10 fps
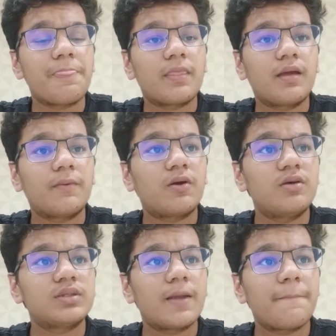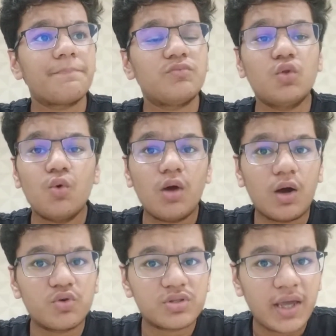Because no
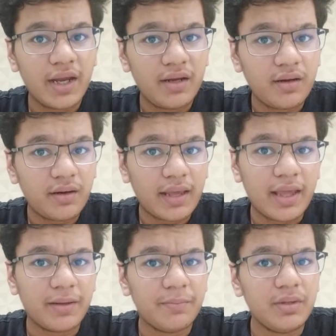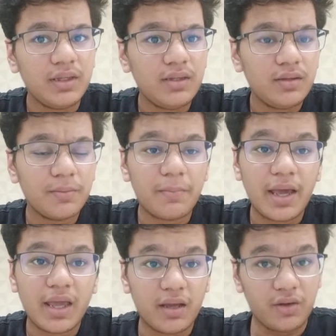outsider can be
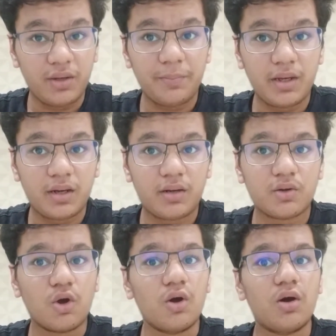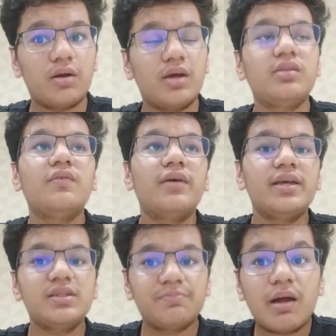by agreement or
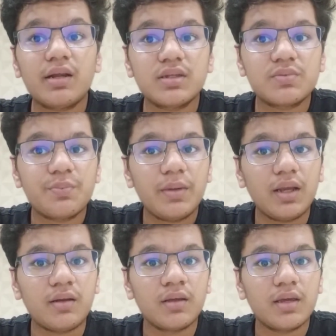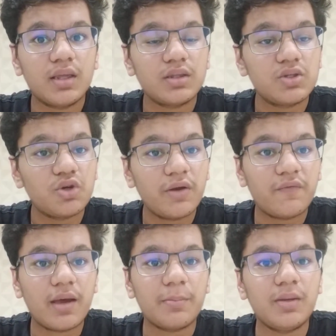otherwise participate in the
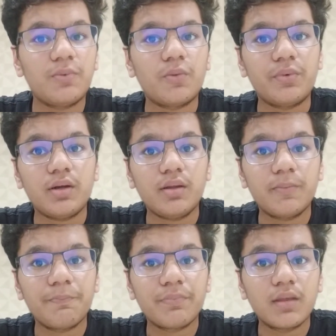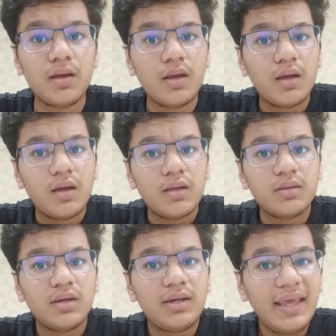joint family property.
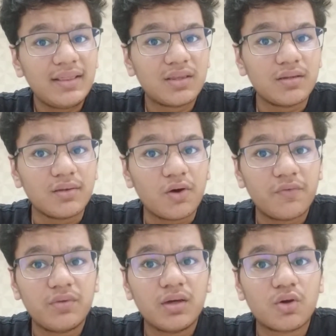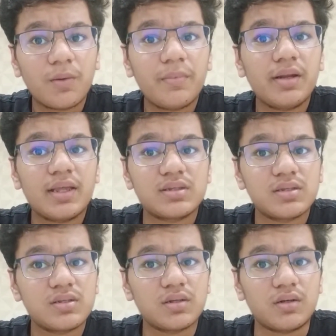The death of the common
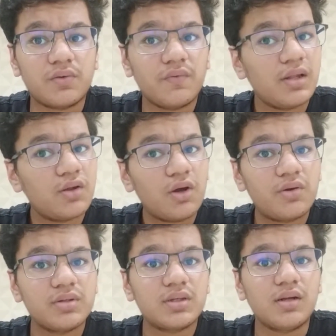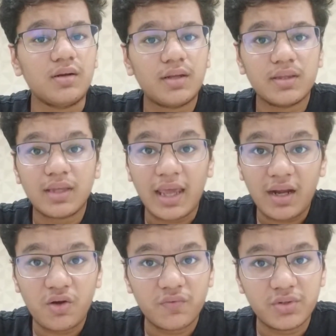ancestor will not result in the
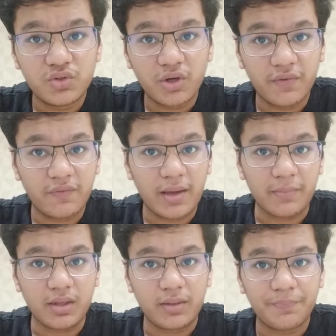end of the joint family,